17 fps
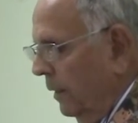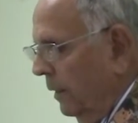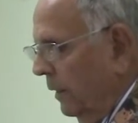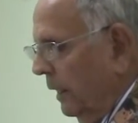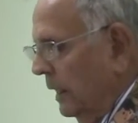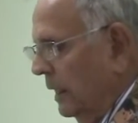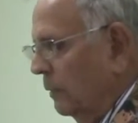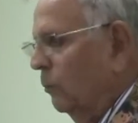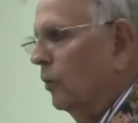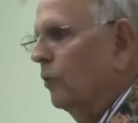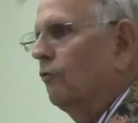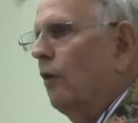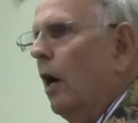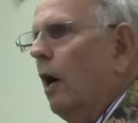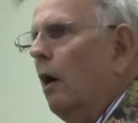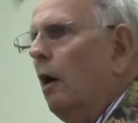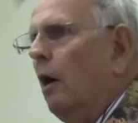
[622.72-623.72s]
He was
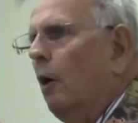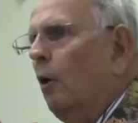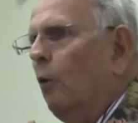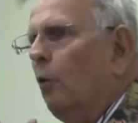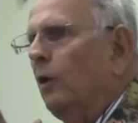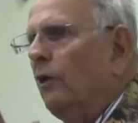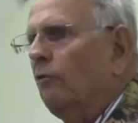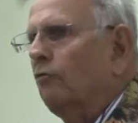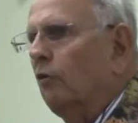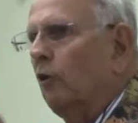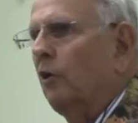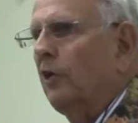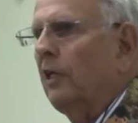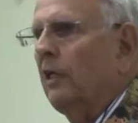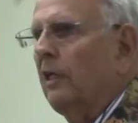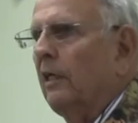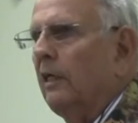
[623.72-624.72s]
always
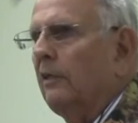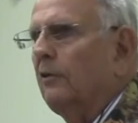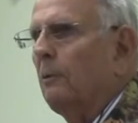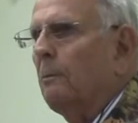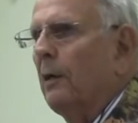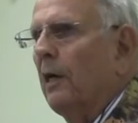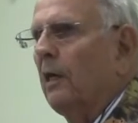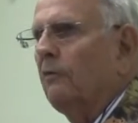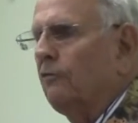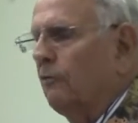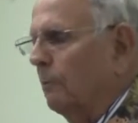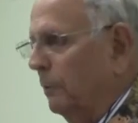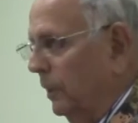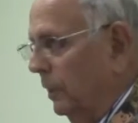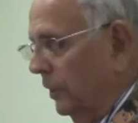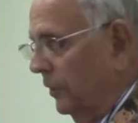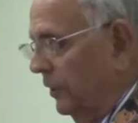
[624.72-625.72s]
looking at the
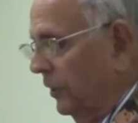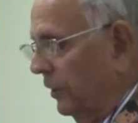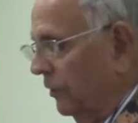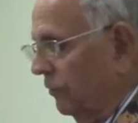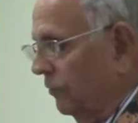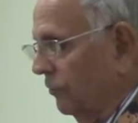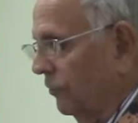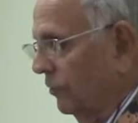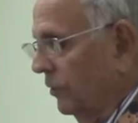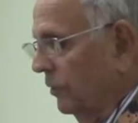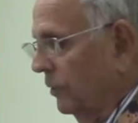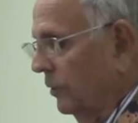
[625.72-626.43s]
possibilities.